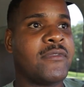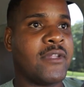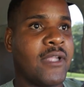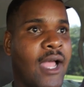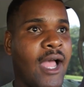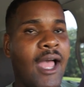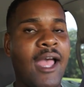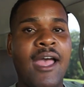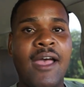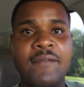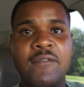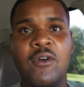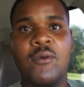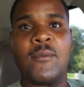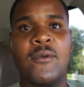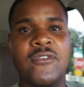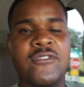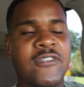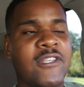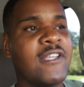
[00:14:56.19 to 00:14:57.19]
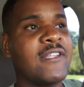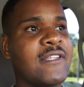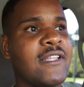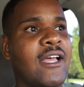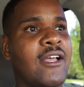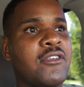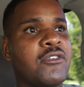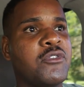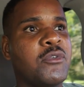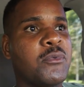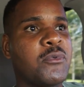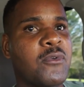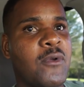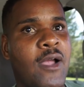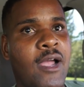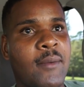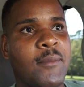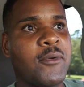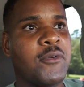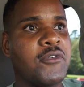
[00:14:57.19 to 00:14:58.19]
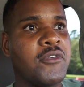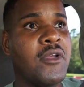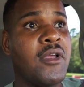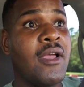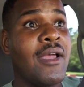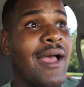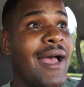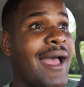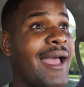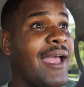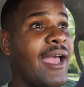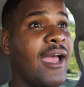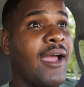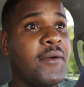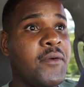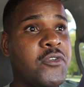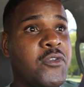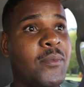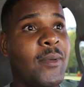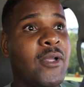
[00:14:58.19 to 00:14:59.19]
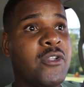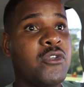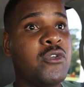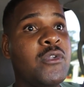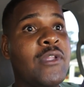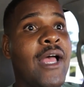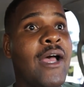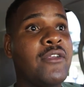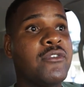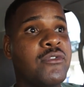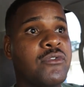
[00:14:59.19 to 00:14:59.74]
I have almost 10,000 subscribers. I average about 2,000